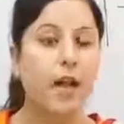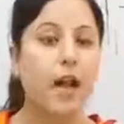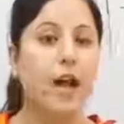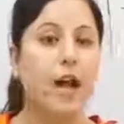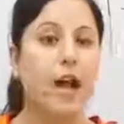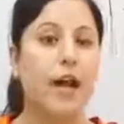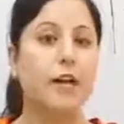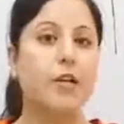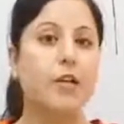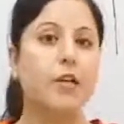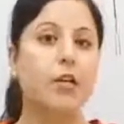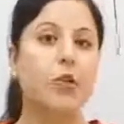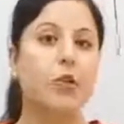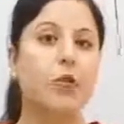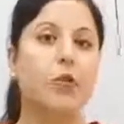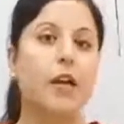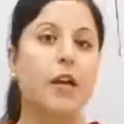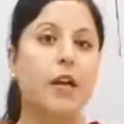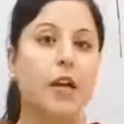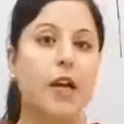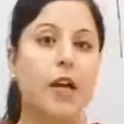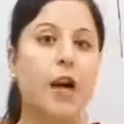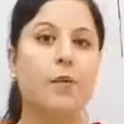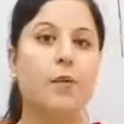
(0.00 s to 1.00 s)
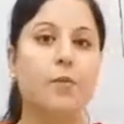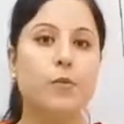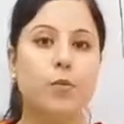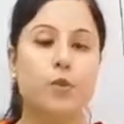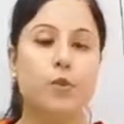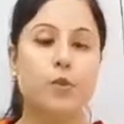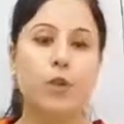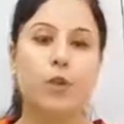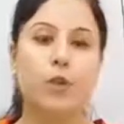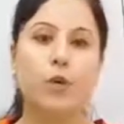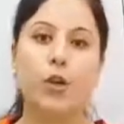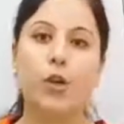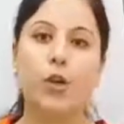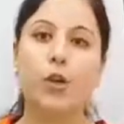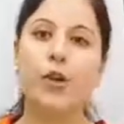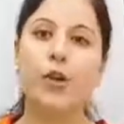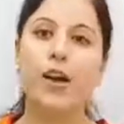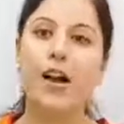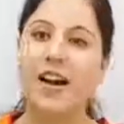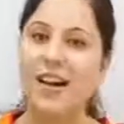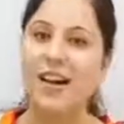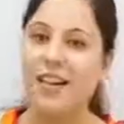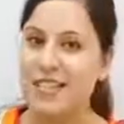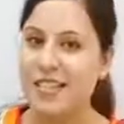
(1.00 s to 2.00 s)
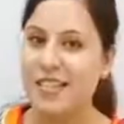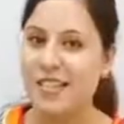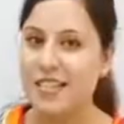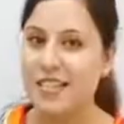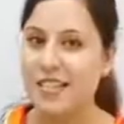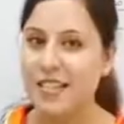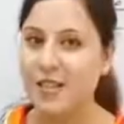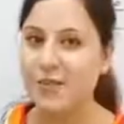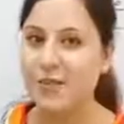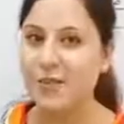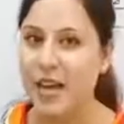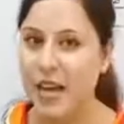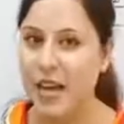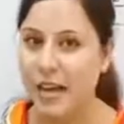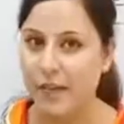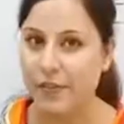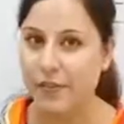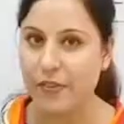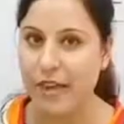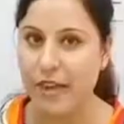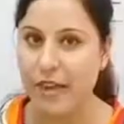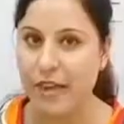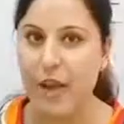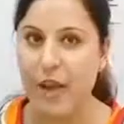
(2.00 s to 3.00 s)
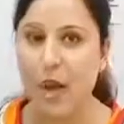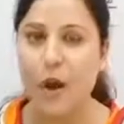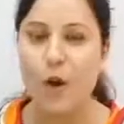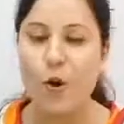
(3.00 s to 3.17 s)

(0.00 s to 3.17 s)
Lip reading: and you will come to know your answers very well.